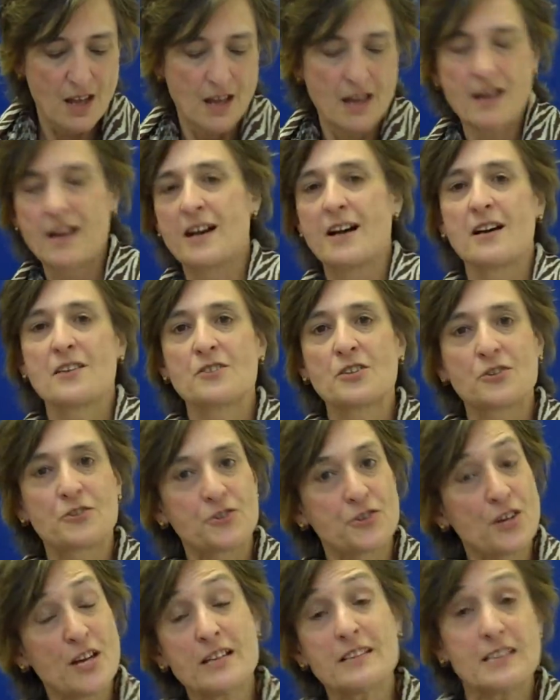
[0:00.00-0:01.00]
The
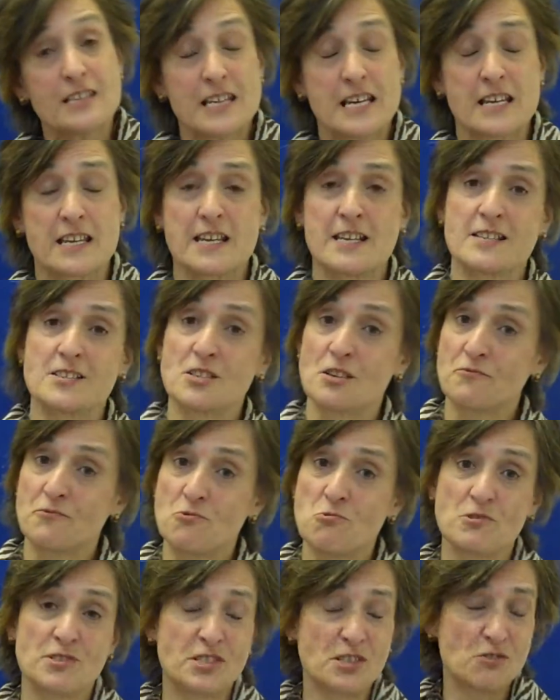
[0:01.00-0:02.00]
third thing is, of
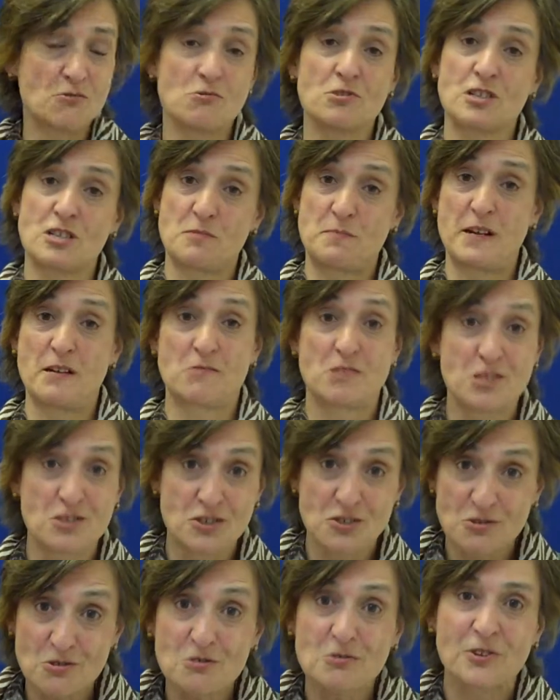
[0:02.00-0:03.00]
course, in order to be able to
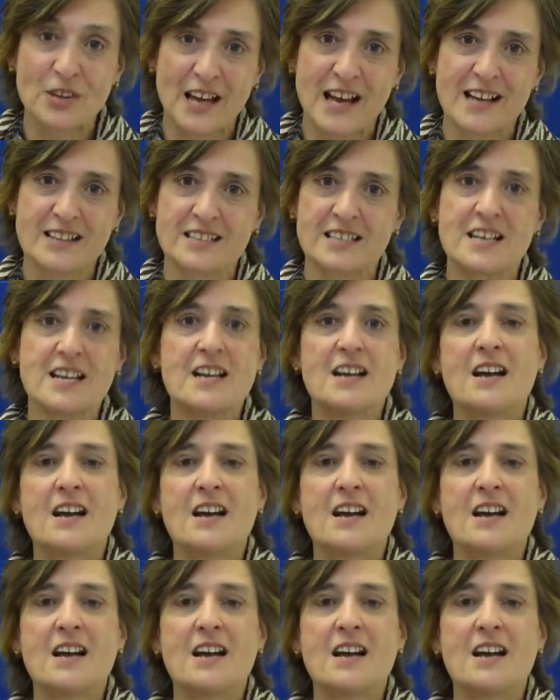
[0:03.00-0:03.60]
do that,